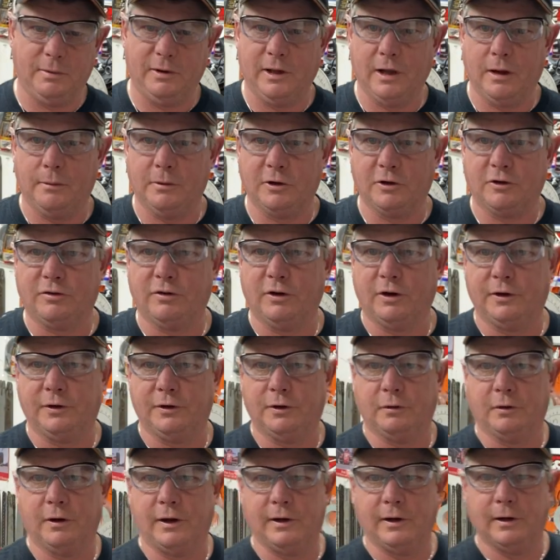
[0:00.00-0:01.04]
be that much fun in
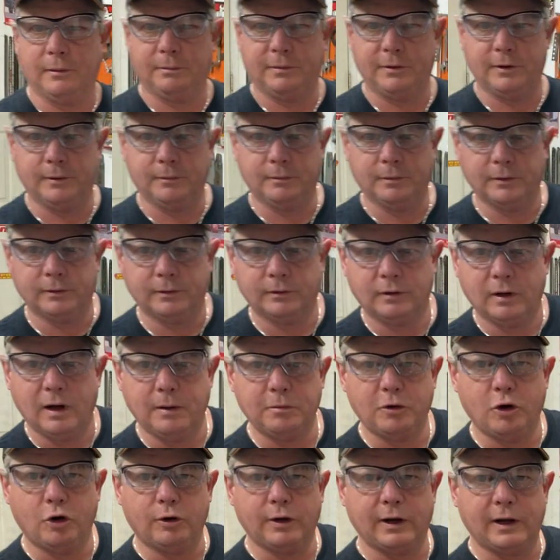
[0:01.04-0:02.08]
the rain up there. But
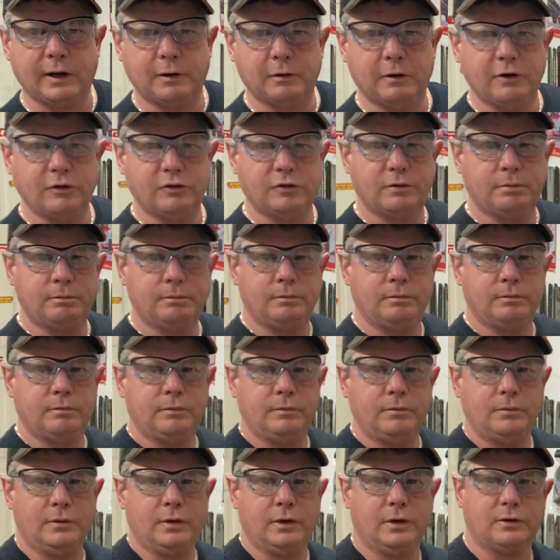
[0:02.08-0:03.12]
I'm going anyways.
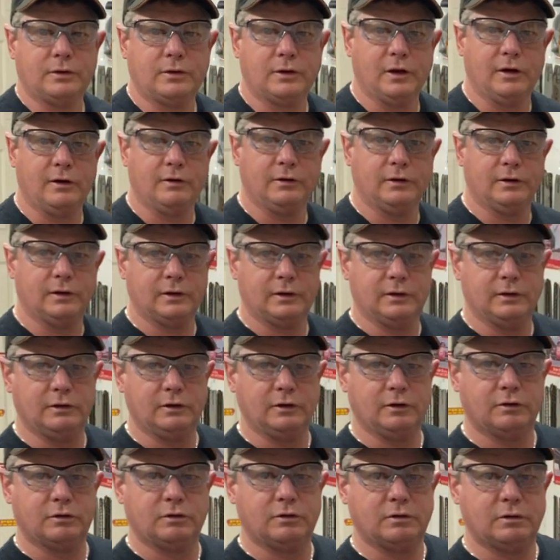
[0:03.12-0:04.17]
It's kind of like a
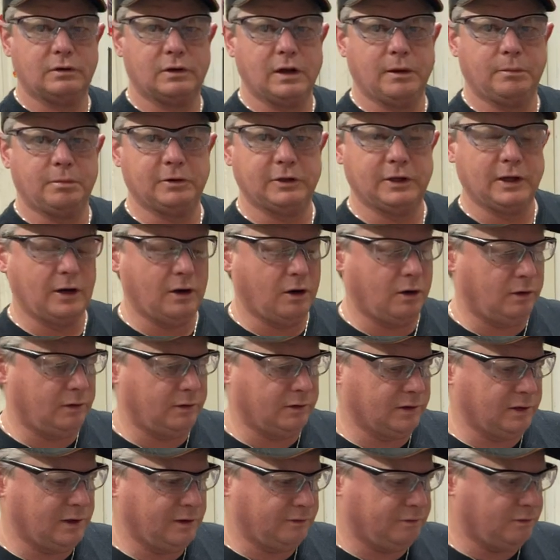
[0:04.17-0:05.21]
little couple-day
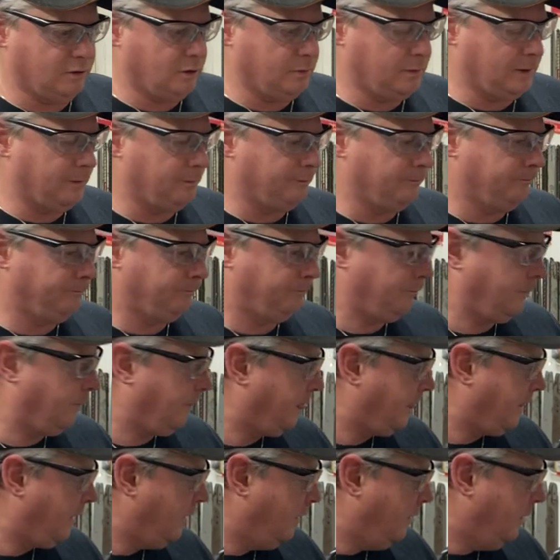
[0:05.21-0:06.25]
holiday for me.
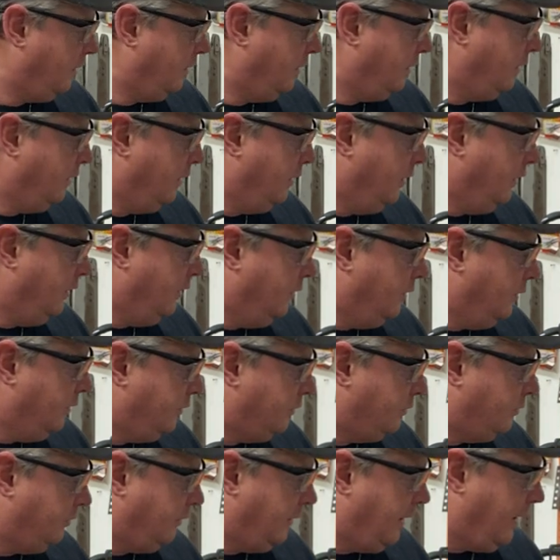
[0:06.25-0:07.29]

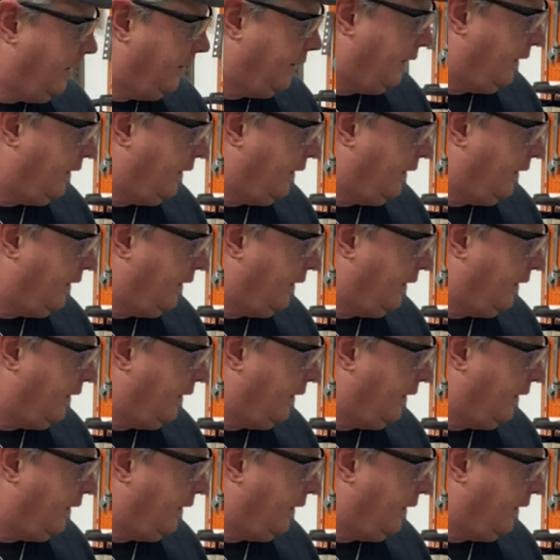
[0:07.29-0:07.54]
So yeah,